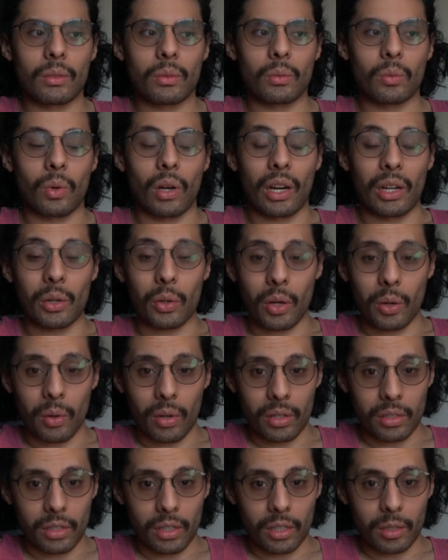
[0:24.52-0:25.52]
Why do I
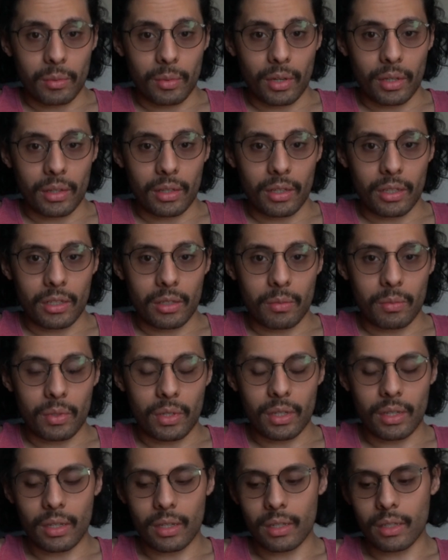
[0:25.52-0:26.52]
want to talk about this?
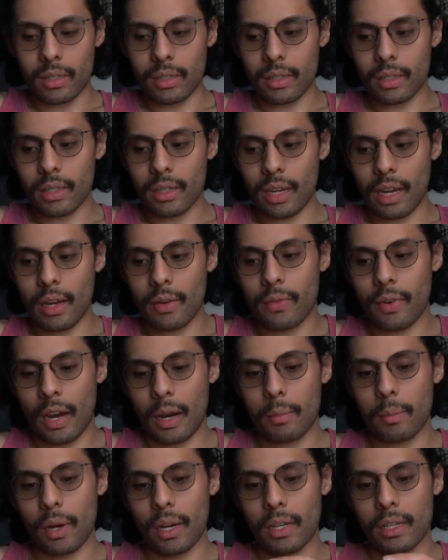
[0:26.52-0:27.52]
Because I
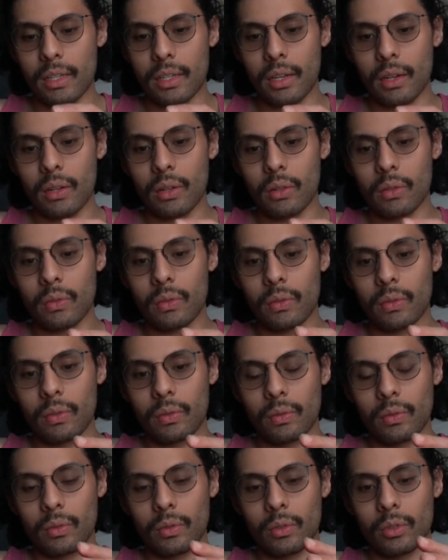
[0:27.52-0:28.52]
found myself
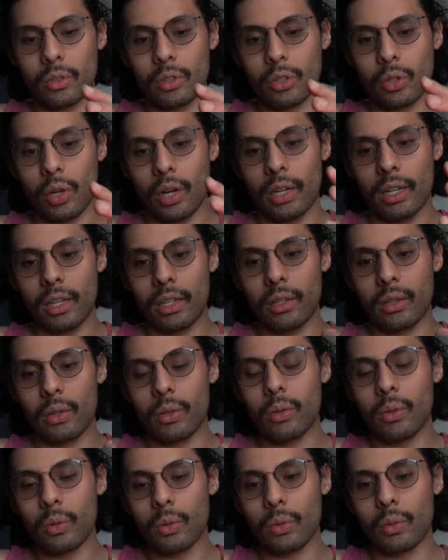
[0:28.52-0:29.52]
trying to
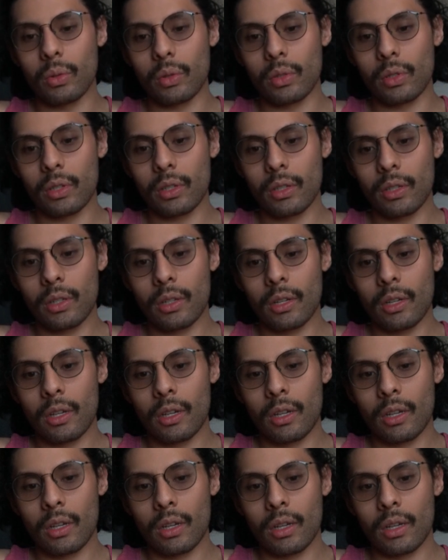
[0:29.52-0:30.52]
use
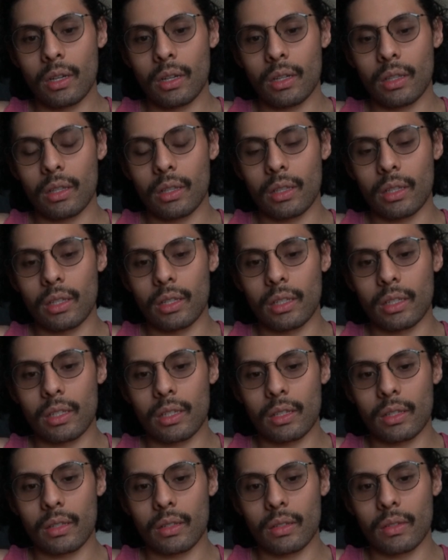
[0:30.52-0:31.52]

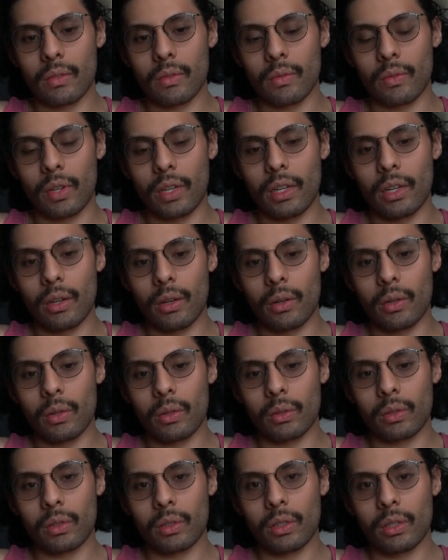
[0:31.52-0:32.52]
these
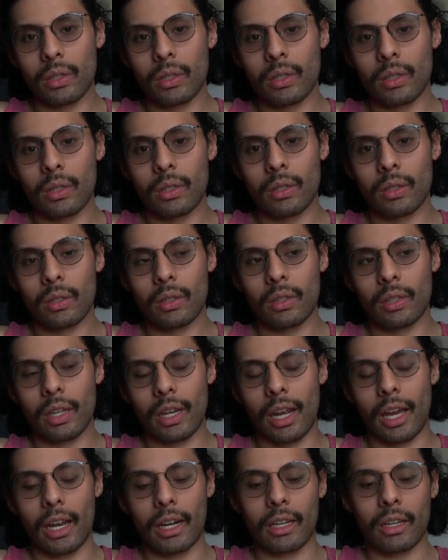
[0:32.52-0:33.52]
videos
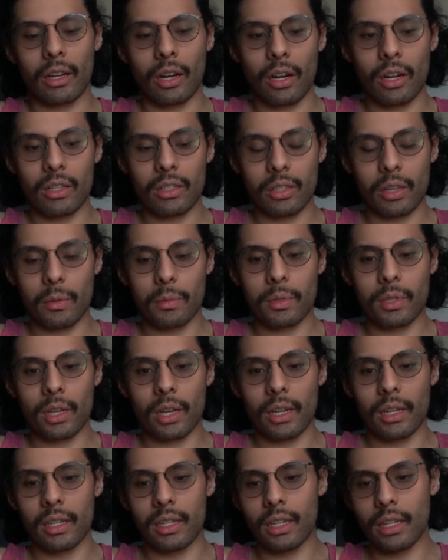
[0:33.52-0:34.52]
that had concepts
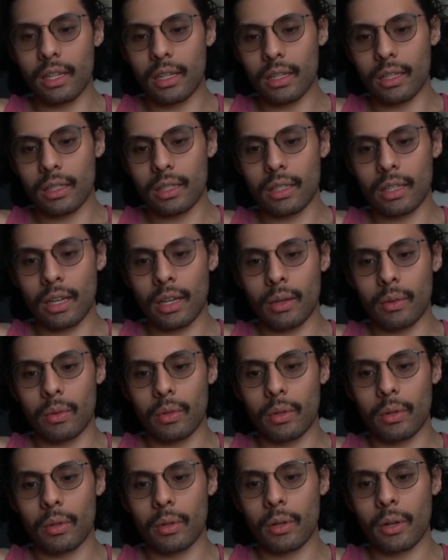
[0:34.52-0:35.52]
and ideas that
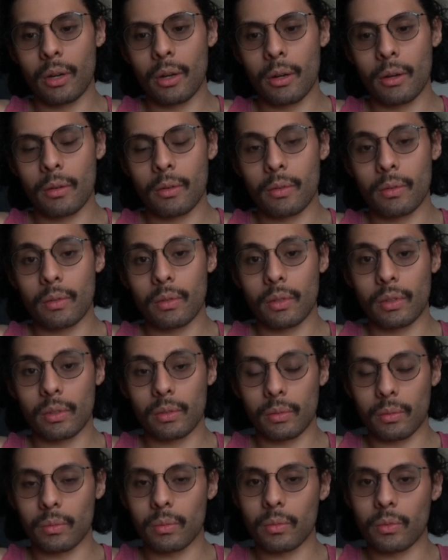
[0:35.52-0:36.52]
were,
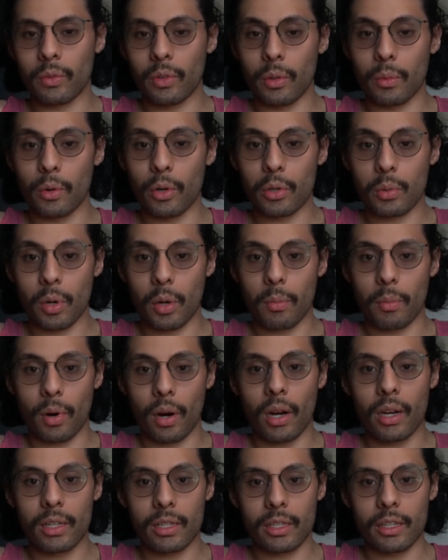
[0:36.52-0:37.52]
for the most part,
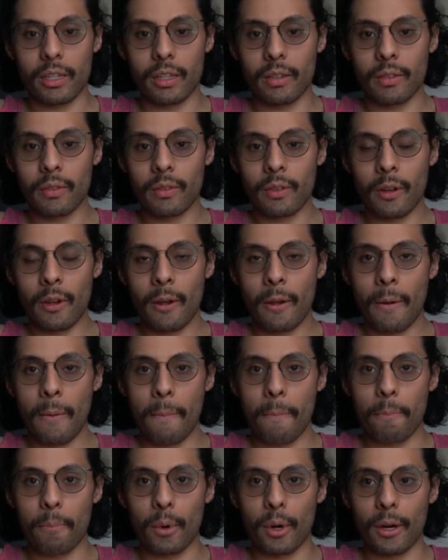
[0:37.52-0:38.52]
positive,
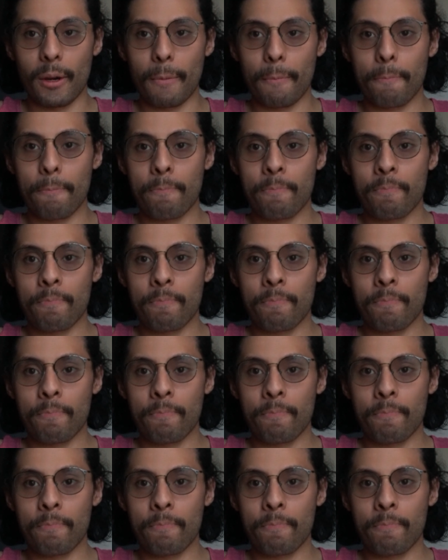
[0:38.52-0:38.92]
but